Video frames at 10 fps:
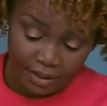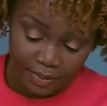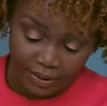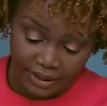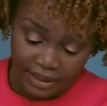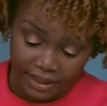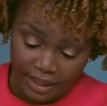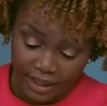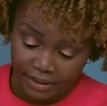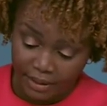the
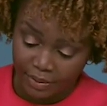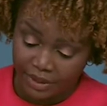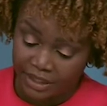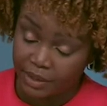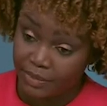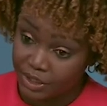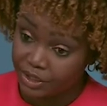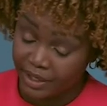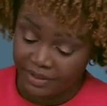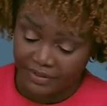police
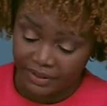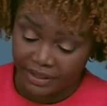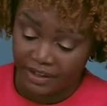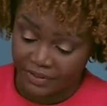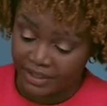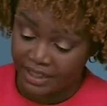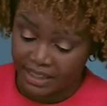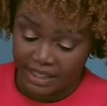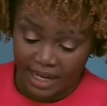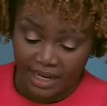commissioner in Philadelphia
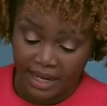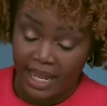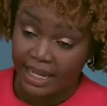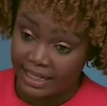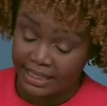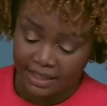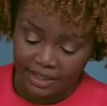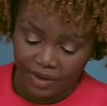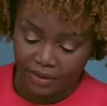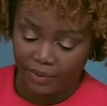did say, and he
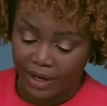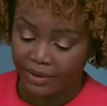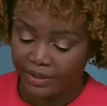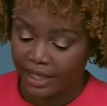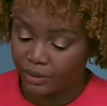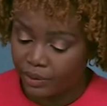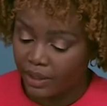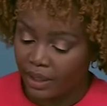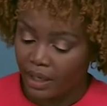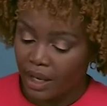said this on the record, that
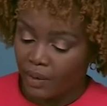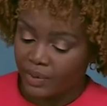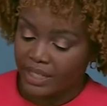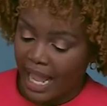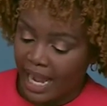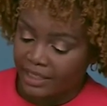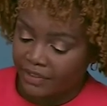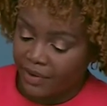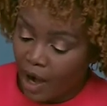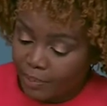looting was the
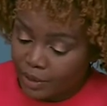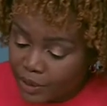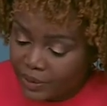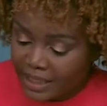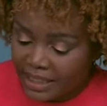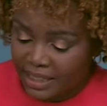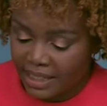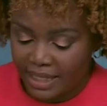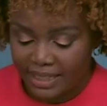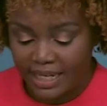act of
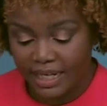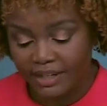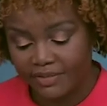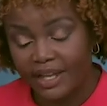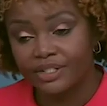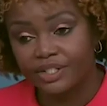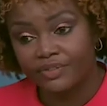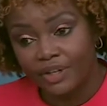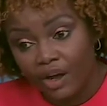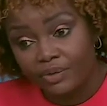opportunists taking
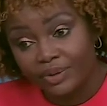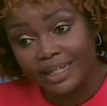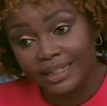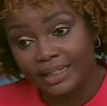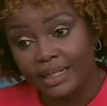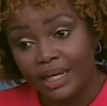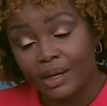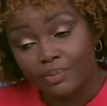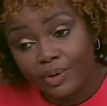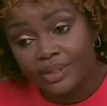advantage of an unrelated
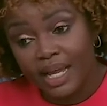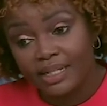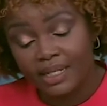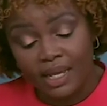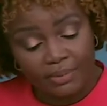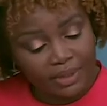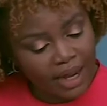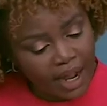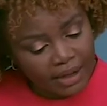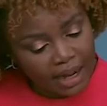protest.
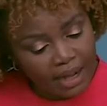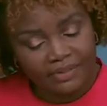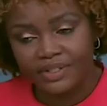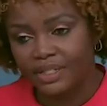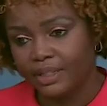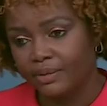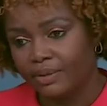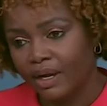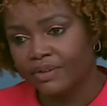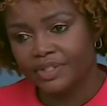But obviously,
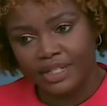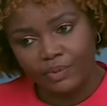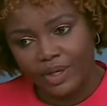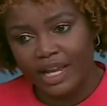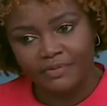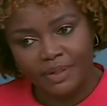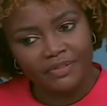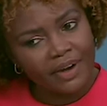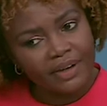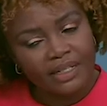and we have
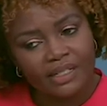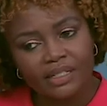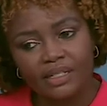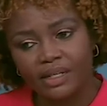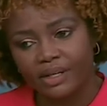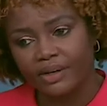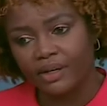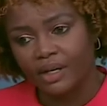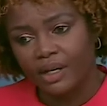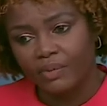been very consistent
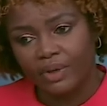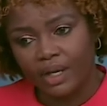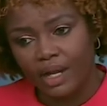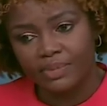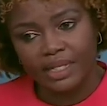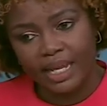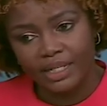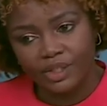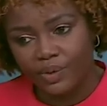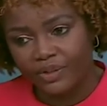here, when it comes to
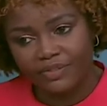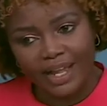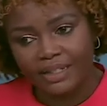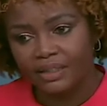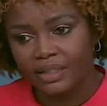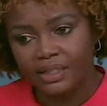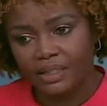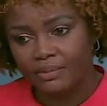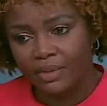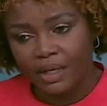any sort of
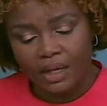vandalism,